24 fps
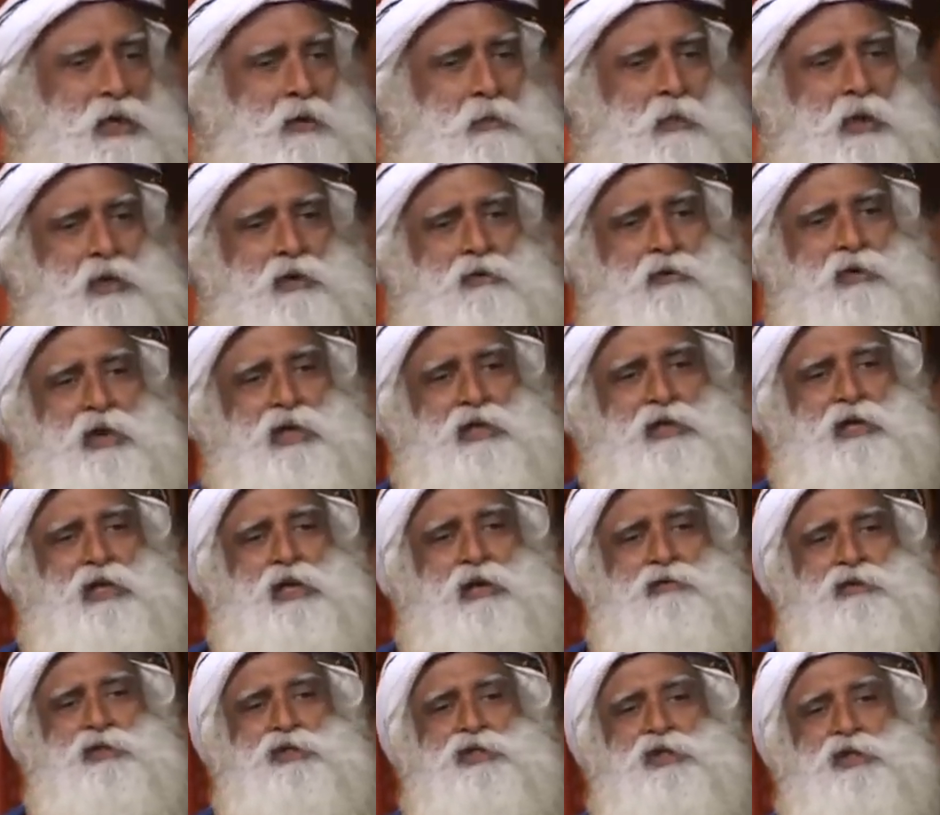But right
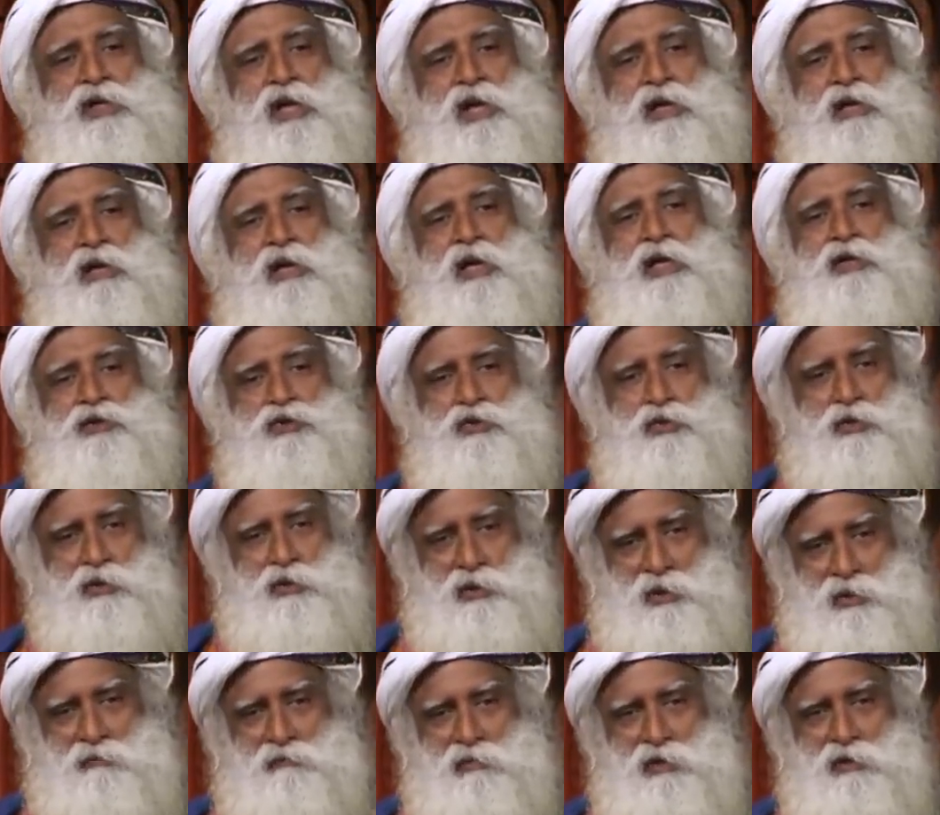now, there's an unnatural
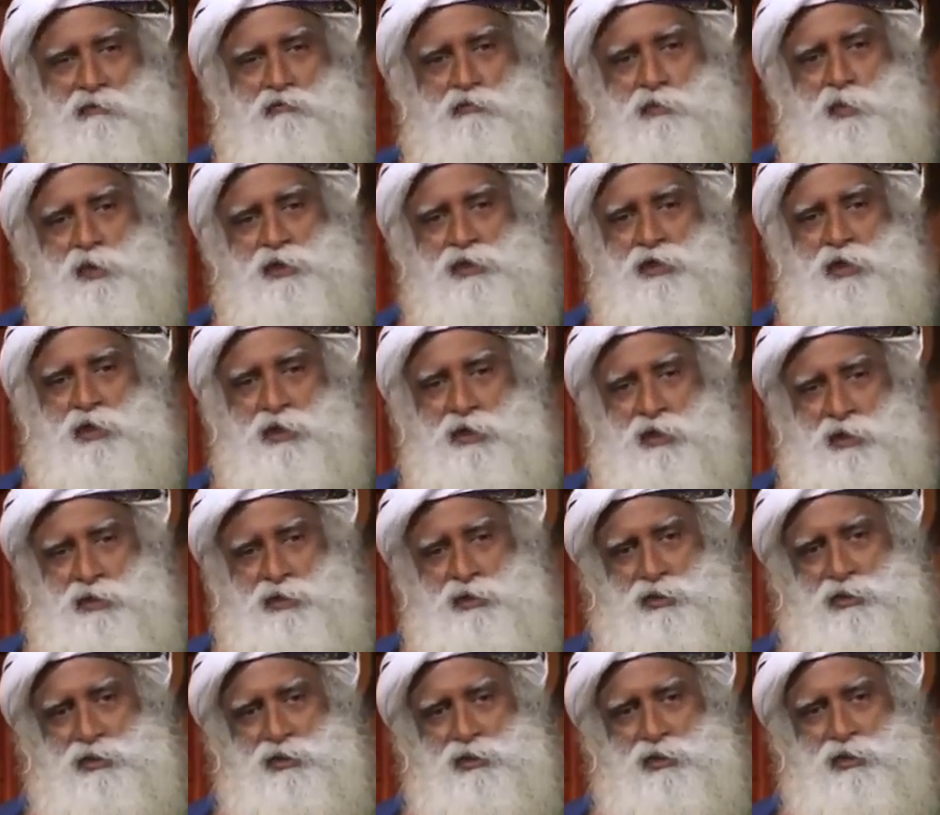level of
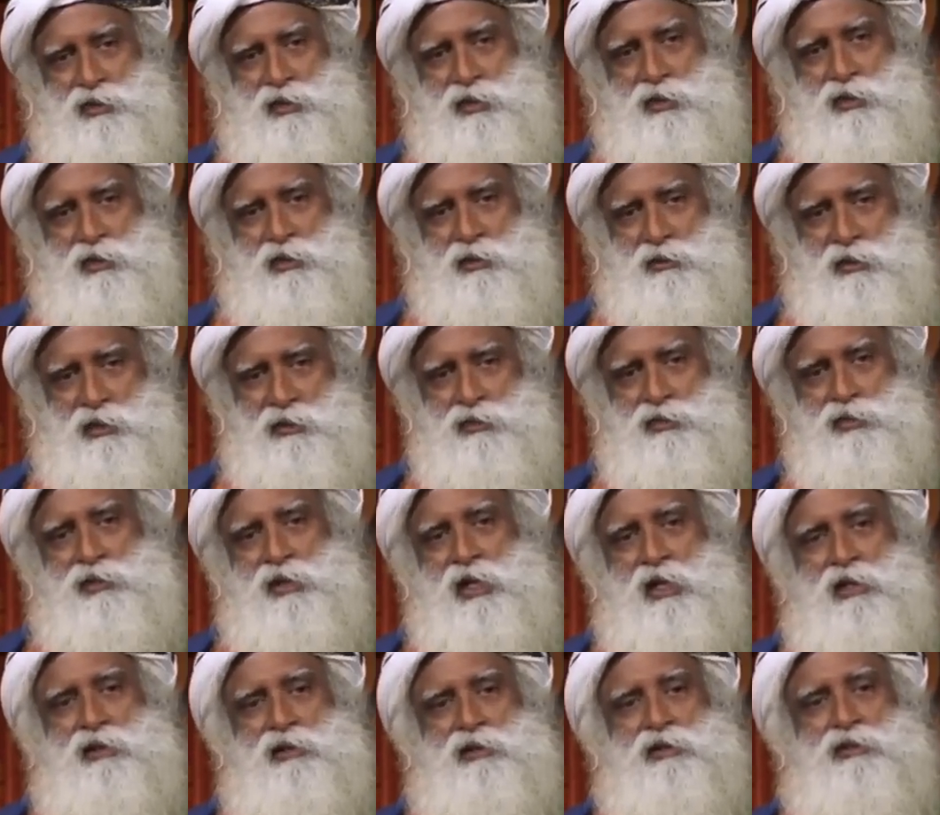percentages. The
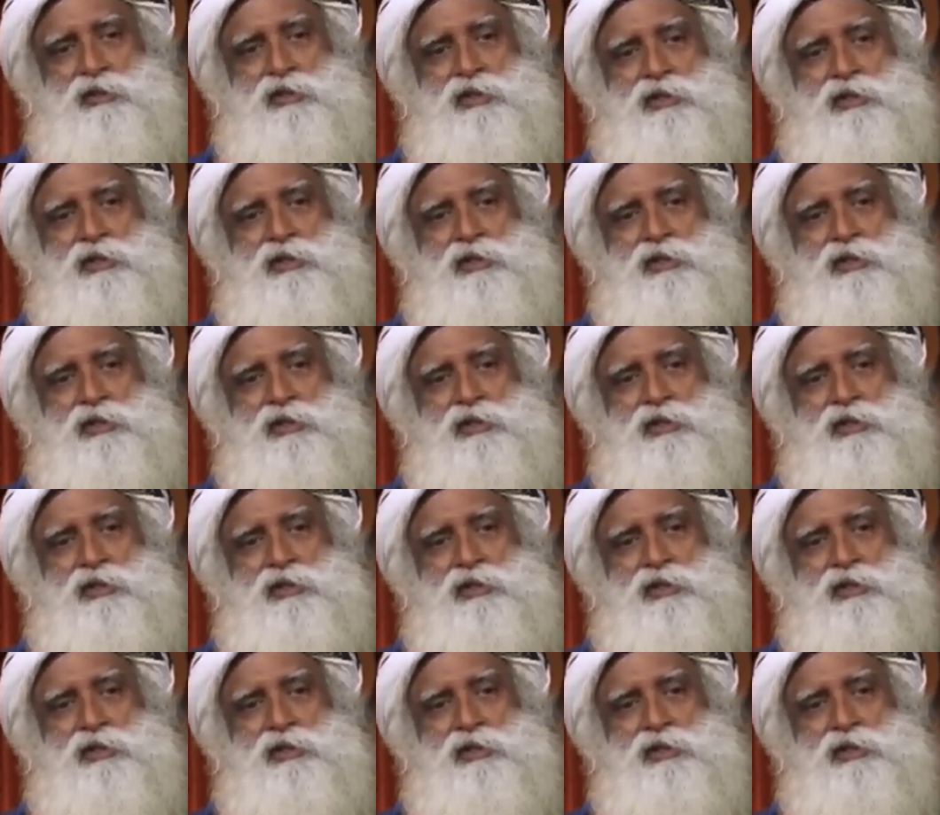society is